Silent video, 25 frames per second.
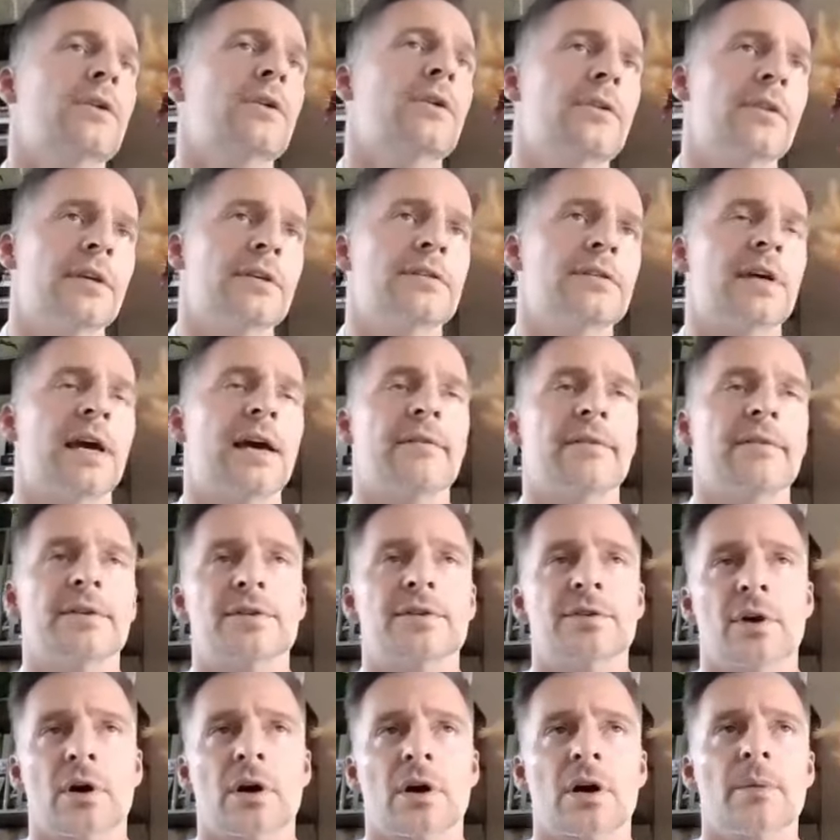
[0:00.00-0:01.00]
good thing to have a
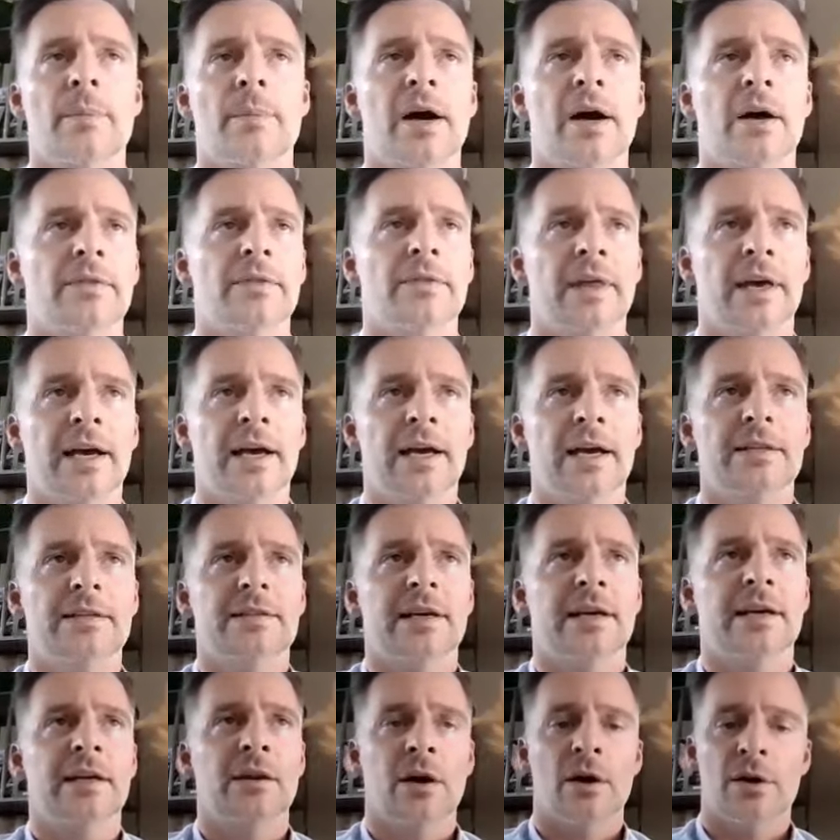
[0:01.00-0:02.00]
talk about that,
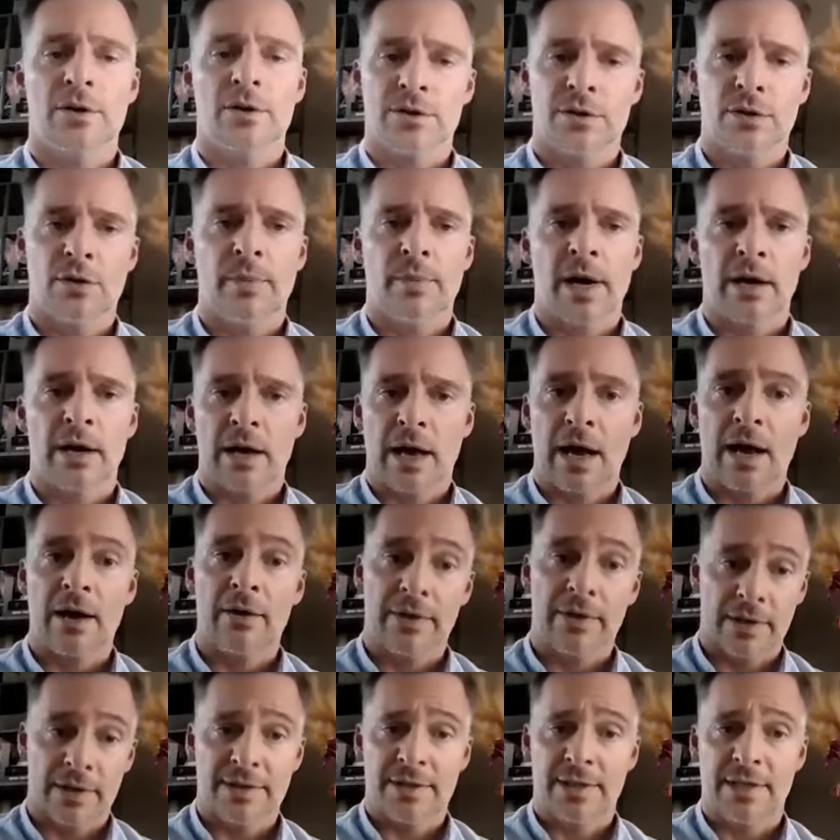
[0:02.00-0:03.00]
and also about how
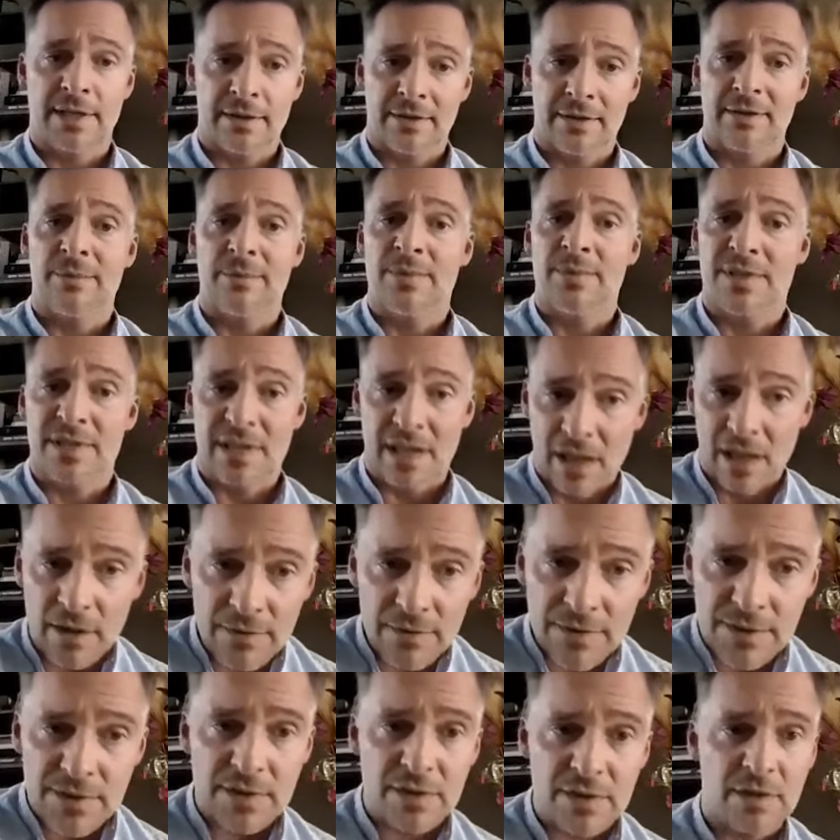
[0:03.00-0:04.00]
they see it
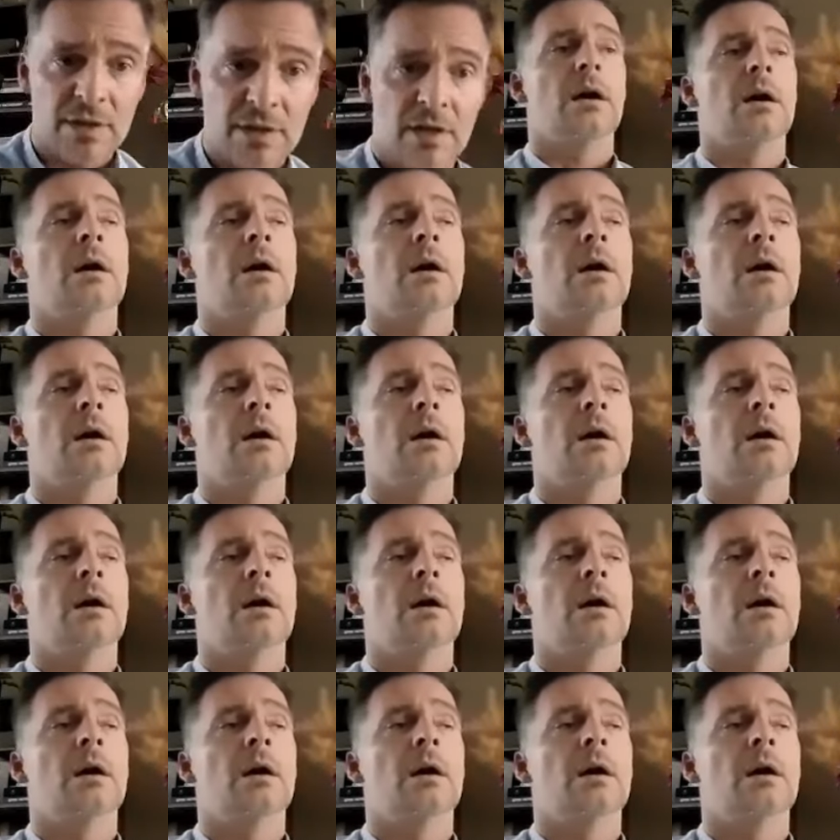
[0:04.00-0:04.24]
themselves.